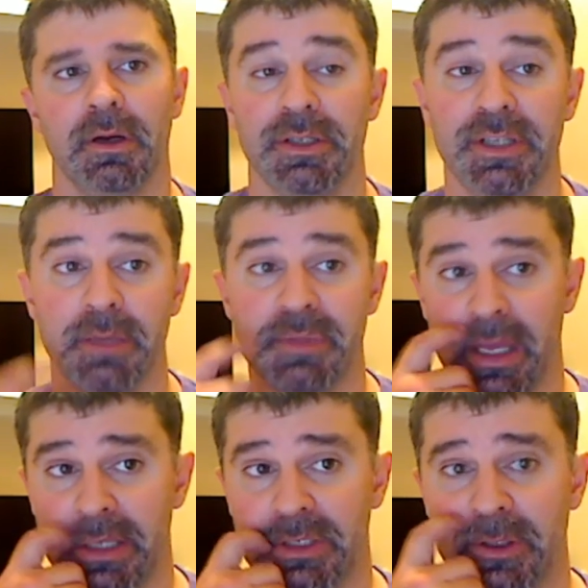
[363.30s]
or
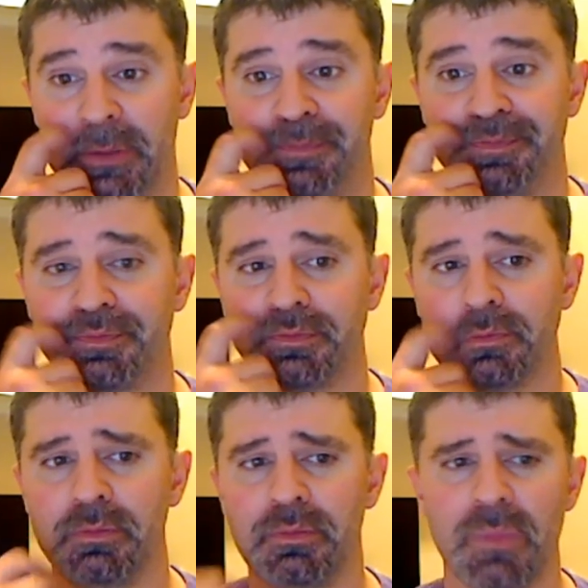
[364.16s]
chin-ups actually,
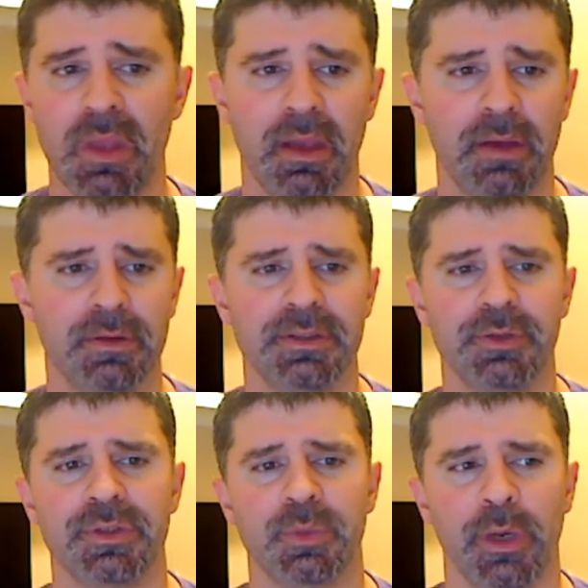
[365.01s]
and
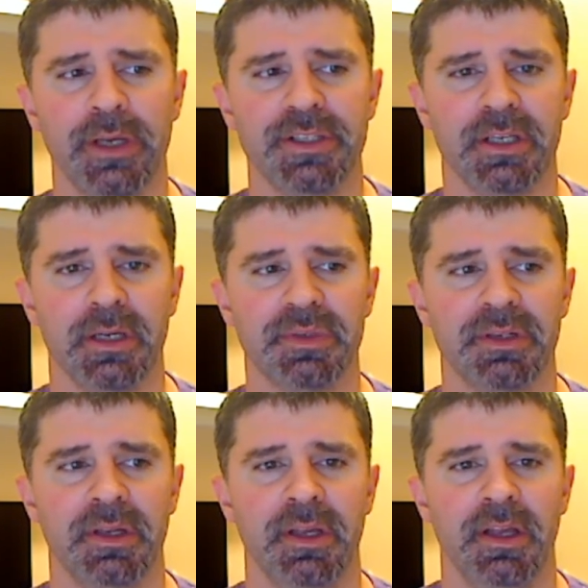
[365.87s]
doing some weighted
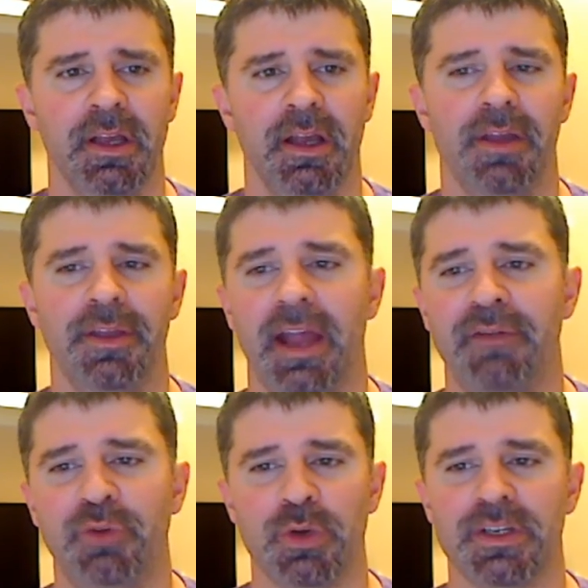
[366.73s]
chin-ups. And then
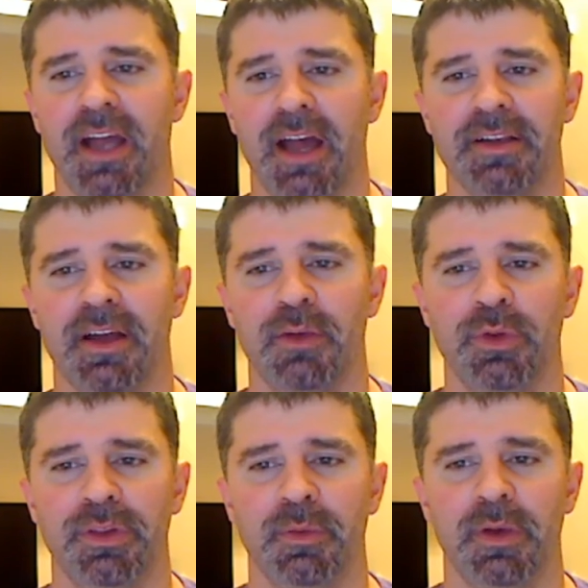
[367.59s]
afterwards I got done
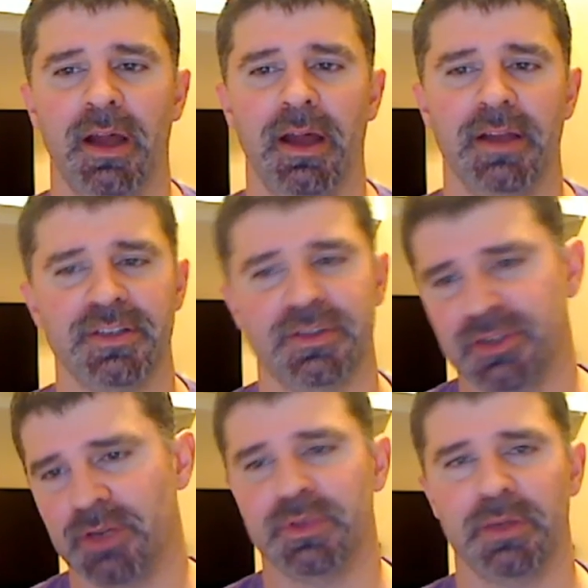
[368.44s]
with them, and I just
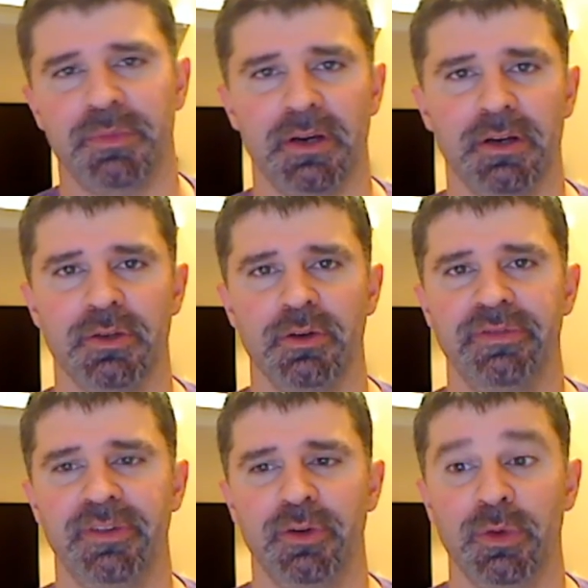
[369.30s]
jumped up there to
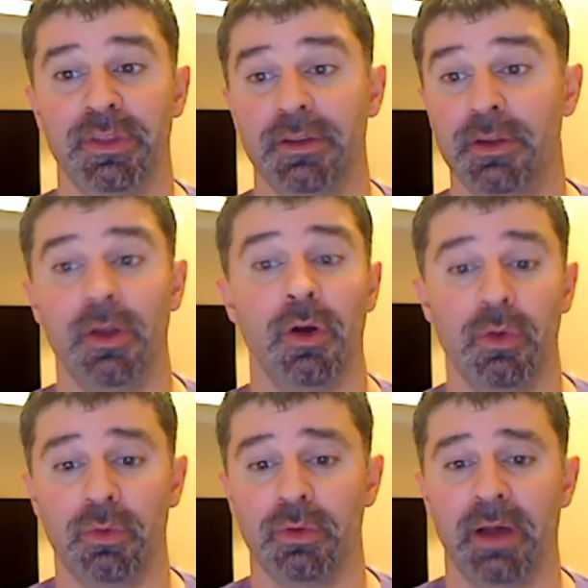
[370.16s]
do a few with
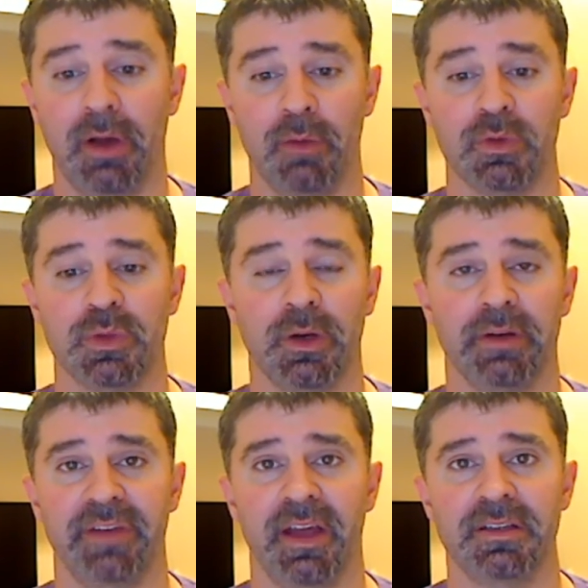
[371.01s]
no, I was
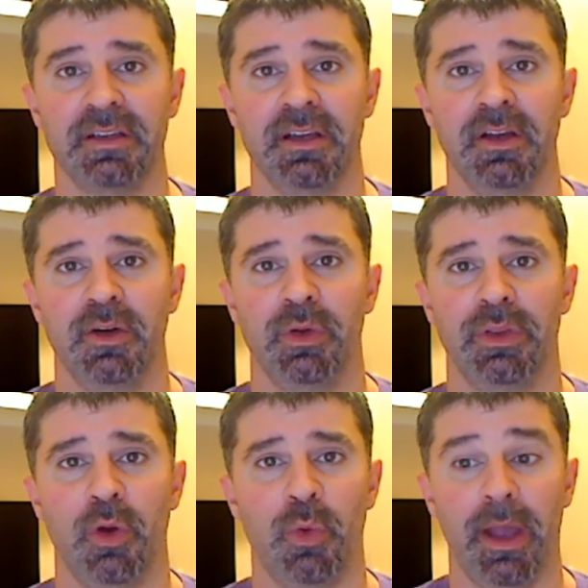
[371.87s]
wearing a vest,
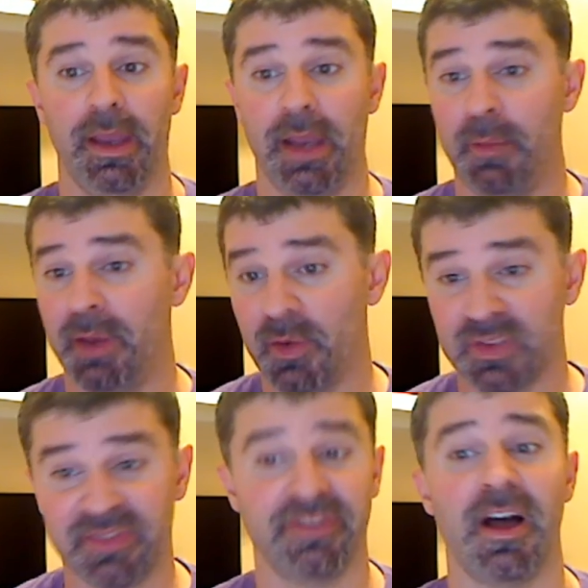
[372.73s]
with no weight. And I mean, I
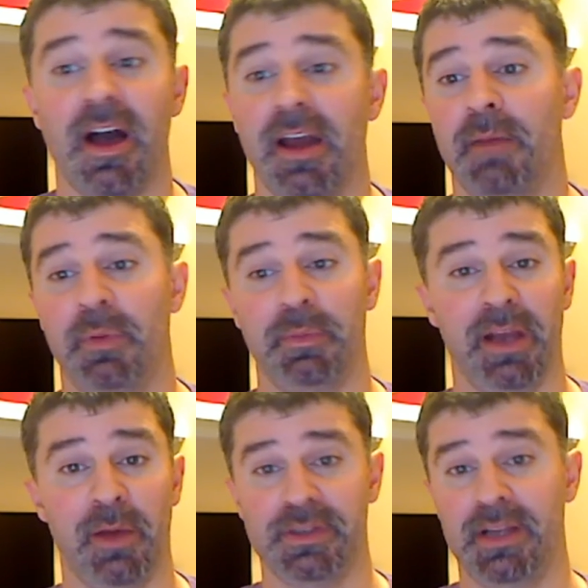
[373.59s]
was flying up. I
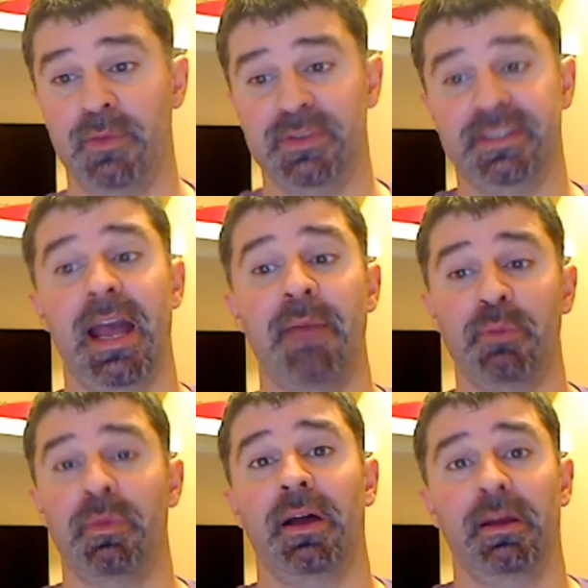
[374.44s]
mean, I was
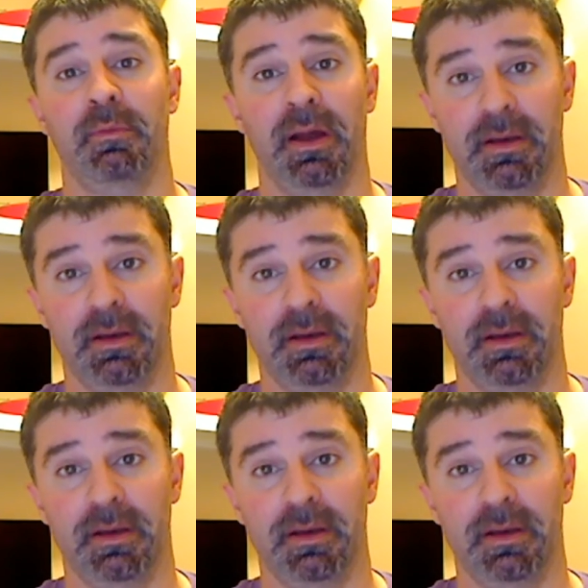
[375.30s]
tapping my